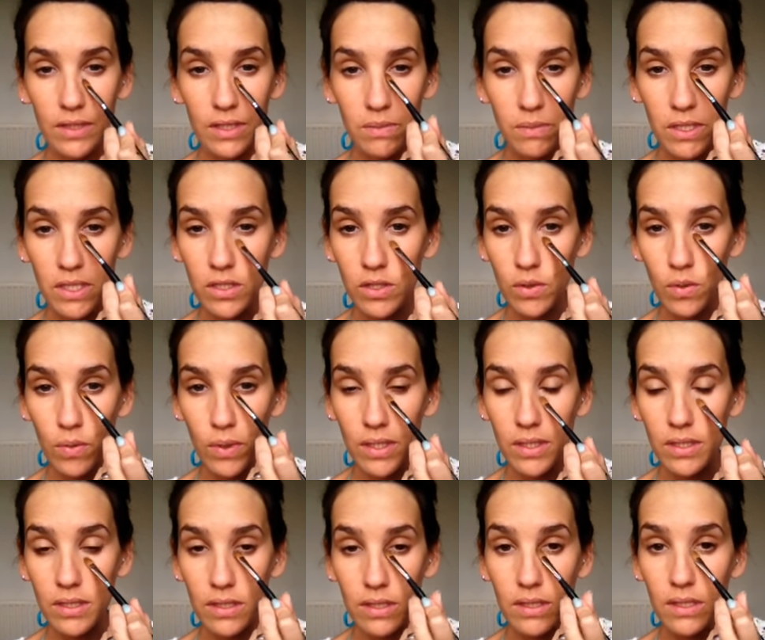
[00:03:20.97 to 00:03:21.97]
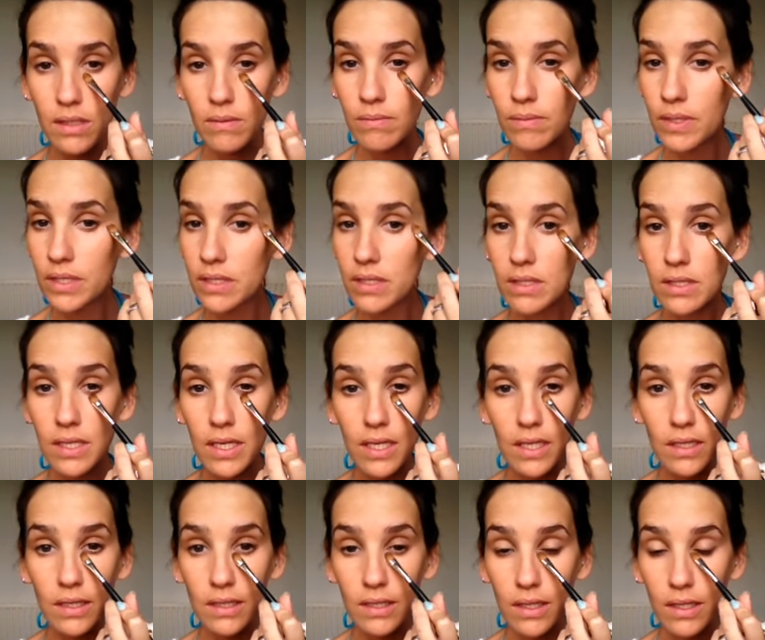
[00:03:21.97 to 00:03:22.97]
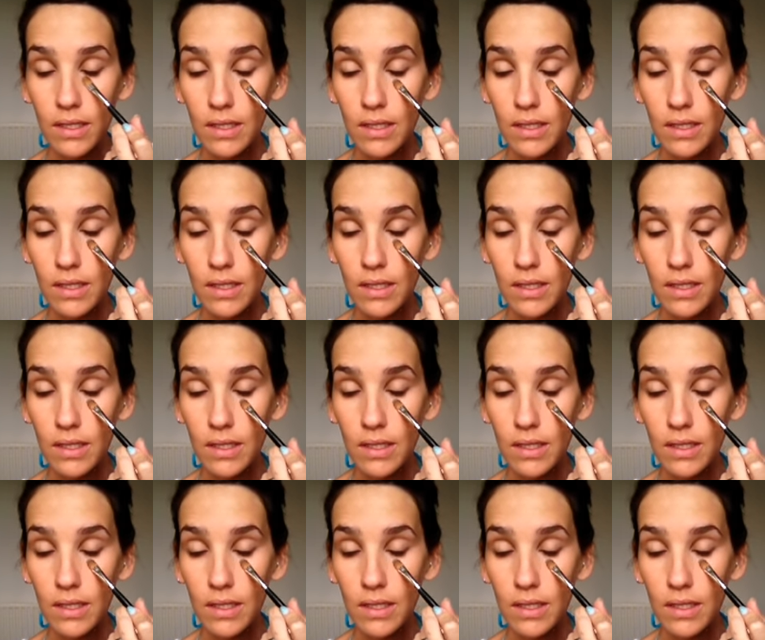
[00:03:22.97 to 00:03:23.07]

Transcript: It's been 2 weeks, but still